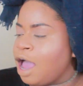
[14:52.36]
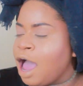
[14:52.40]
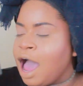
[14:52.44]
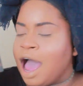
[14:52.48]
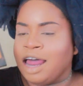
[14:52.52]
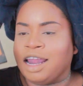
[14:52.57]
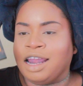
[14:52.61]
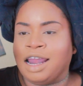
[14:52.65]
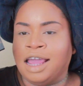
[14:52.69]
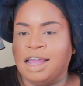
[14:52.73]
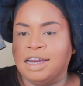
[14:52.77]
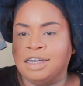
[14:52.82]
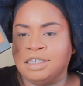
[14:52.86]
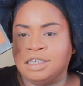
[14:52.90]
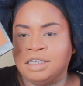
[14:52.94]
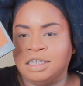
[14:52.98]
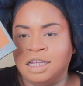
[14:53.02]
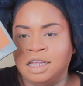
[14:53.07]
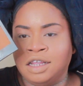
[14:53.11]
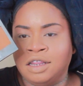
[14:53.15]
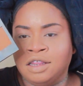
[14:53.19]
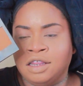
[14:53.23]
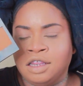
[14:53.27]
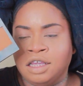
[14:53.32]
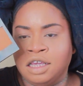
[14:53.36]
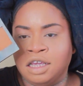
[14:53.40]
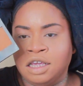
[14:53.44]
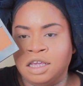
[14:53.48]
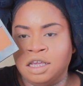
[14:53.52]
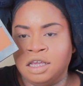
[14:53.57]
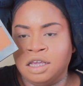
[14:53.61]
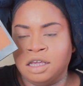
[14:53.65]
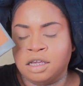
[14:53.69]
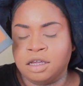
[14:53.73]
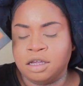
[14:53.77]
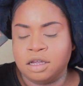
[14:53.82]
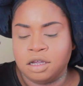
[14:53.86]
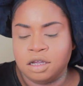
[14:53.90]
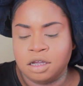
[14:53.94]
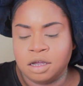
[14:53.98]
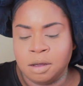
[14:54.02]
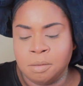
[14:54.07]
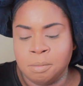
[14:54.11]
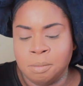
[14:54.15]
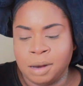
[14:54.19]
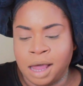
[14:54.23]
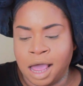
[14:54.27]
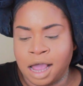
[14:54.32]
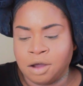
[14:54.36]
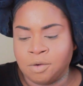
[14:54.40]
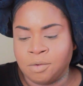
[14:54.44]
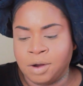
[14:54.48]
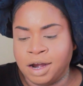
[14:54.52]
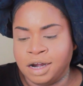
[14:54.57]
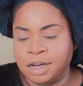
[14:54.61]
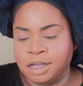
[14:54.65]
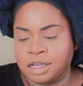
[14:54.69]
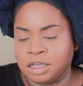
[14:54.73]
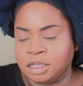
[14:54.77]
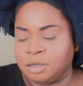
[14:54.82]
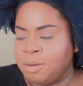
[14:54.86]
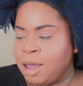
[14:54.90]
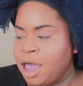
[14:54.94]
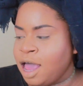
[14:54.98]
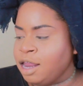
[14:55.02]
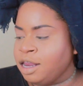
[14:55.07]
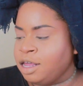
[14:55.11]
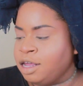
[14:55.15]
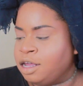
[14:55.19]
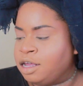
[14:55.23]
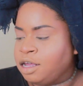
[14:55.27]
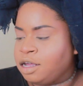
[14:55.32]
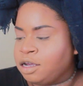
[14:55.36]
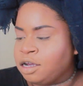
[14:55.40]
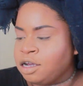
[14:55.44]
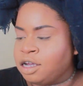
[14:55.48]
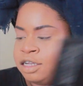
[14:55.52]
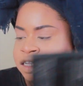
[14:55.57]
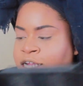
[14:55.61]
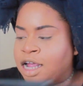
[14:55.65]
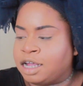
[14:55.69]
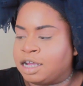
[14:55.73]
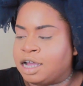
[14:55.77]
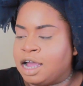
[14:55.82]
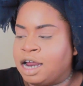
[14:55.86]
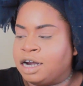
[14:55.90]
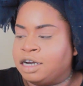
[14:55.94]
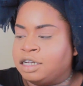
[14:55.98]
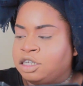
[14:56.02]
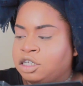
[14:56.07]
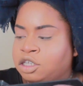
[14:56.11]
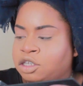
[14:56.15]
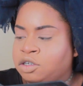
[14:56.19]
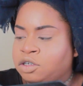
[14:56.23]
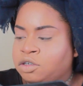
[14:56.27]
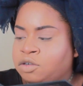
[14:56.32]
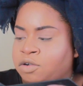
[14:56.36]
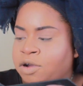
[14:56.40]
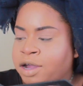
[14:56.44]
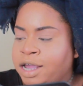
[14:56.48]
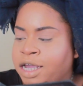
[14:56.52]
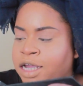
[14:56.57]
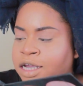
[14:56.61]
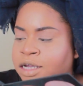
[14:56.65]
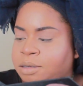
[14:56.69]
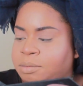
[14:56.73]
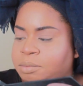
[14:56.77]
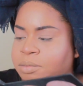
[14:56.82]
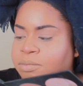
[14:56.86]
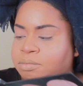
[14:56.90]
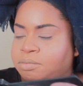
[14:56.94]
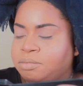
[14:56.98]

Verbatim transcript: highlights in the Black Radiance palette because I kind of scrape